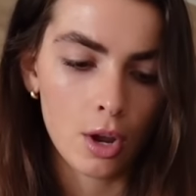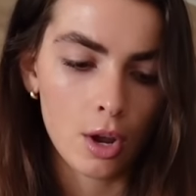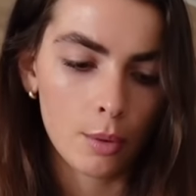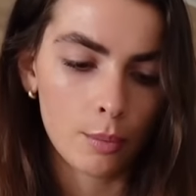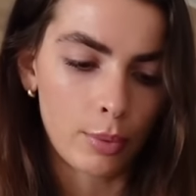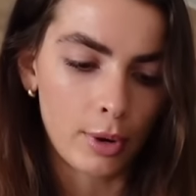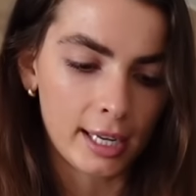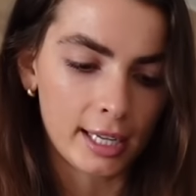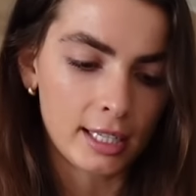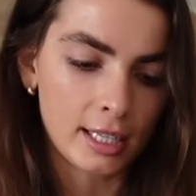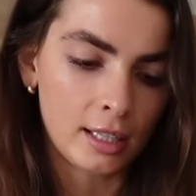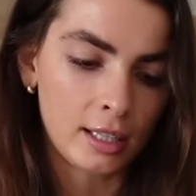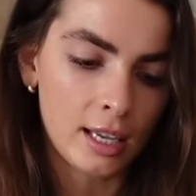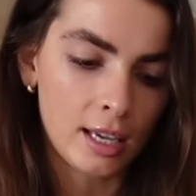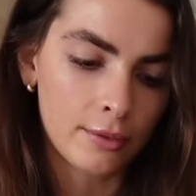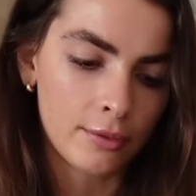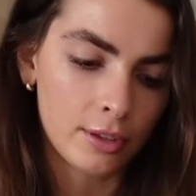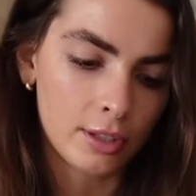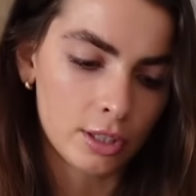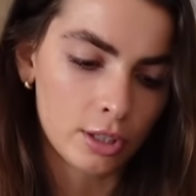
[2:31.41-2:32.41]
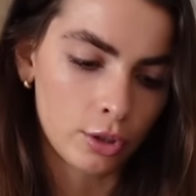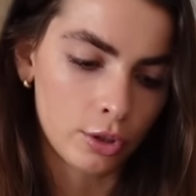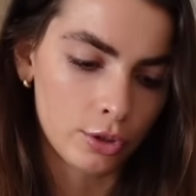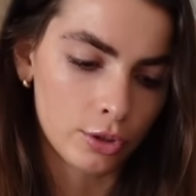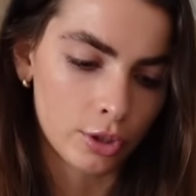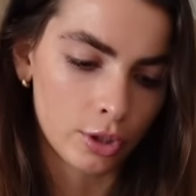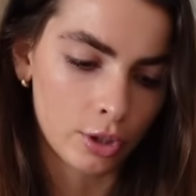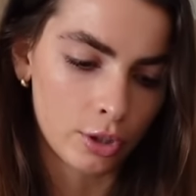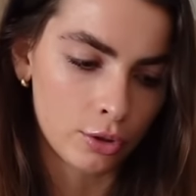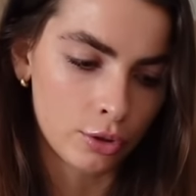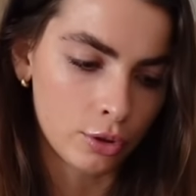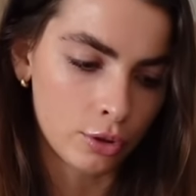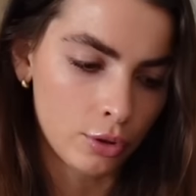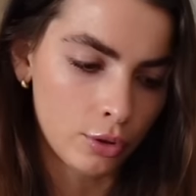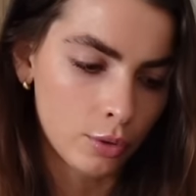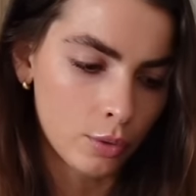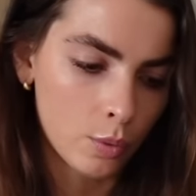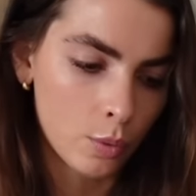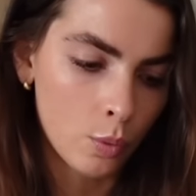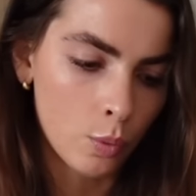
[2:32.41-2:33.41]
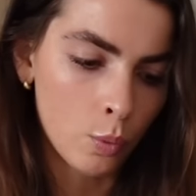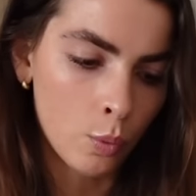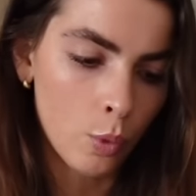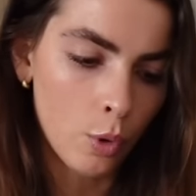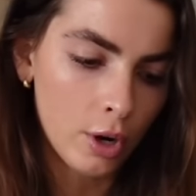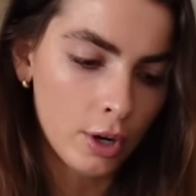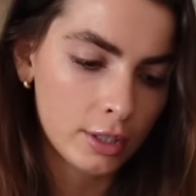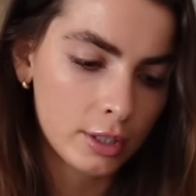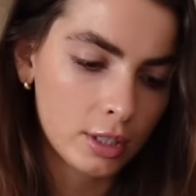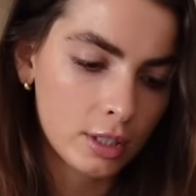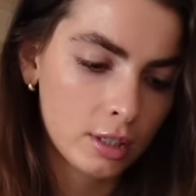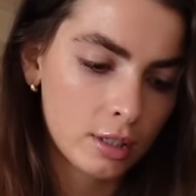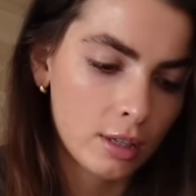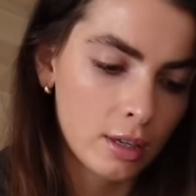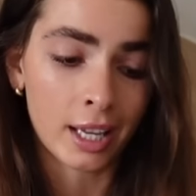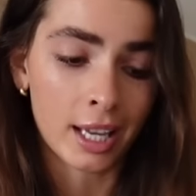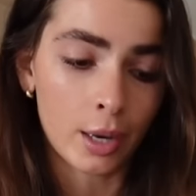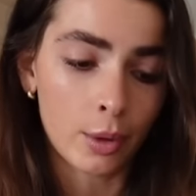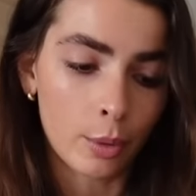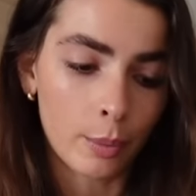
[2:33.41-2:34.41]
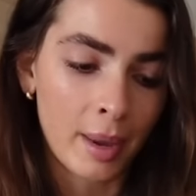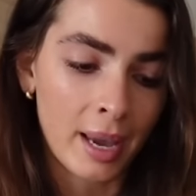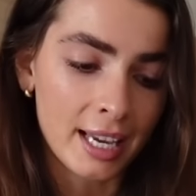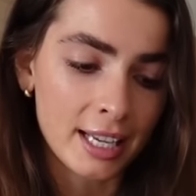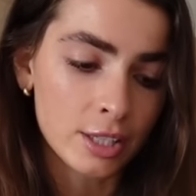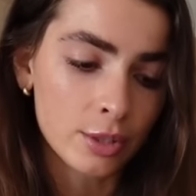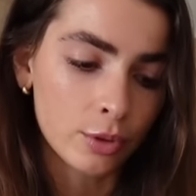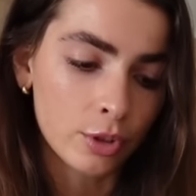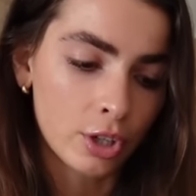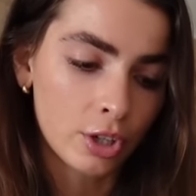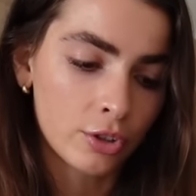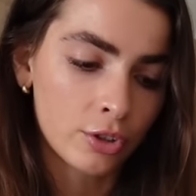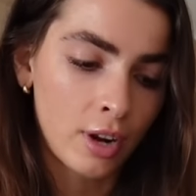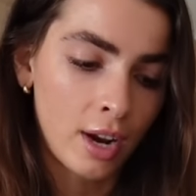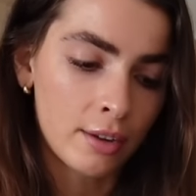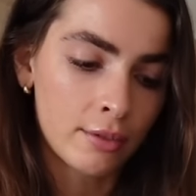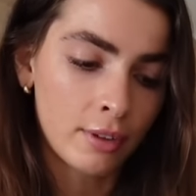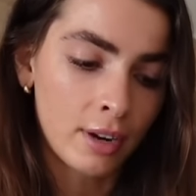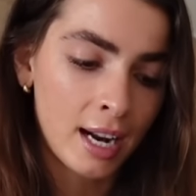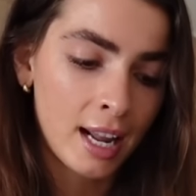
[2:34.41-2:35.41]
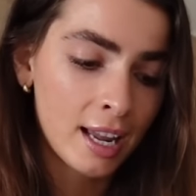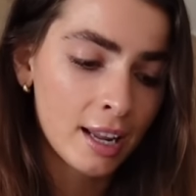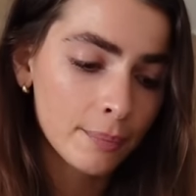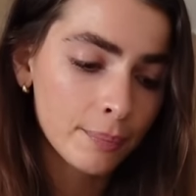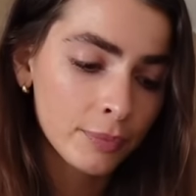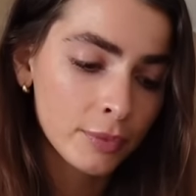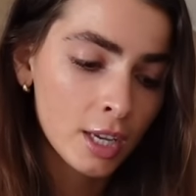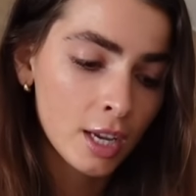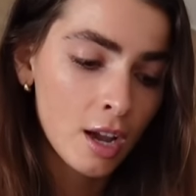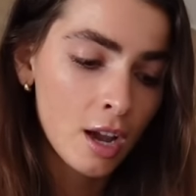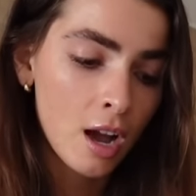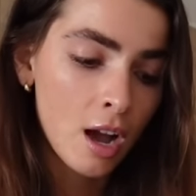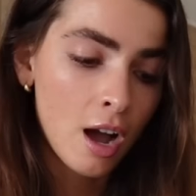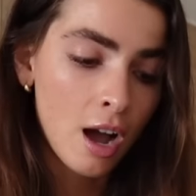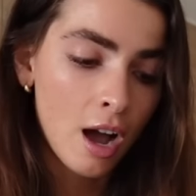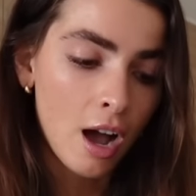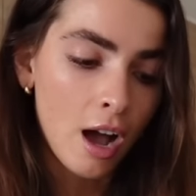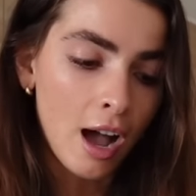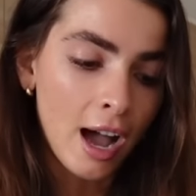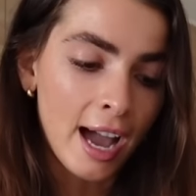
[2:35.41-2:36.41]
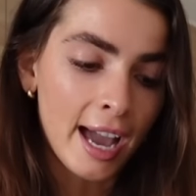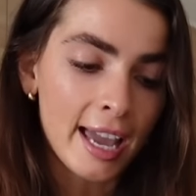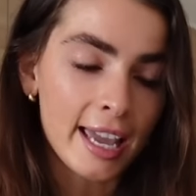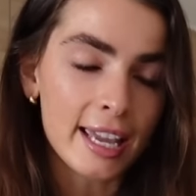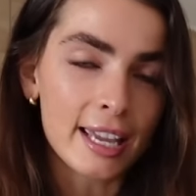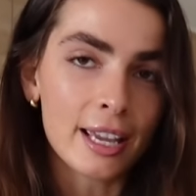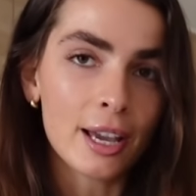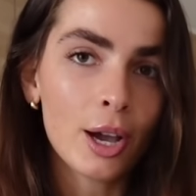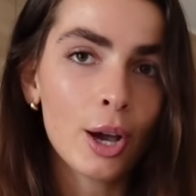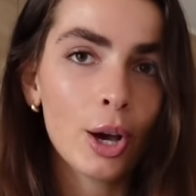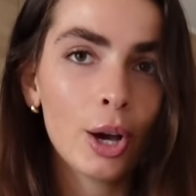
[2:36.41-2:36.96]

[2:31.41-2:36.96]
breaking down the efforts, who's going to do what, at what pace we're going to try and run at.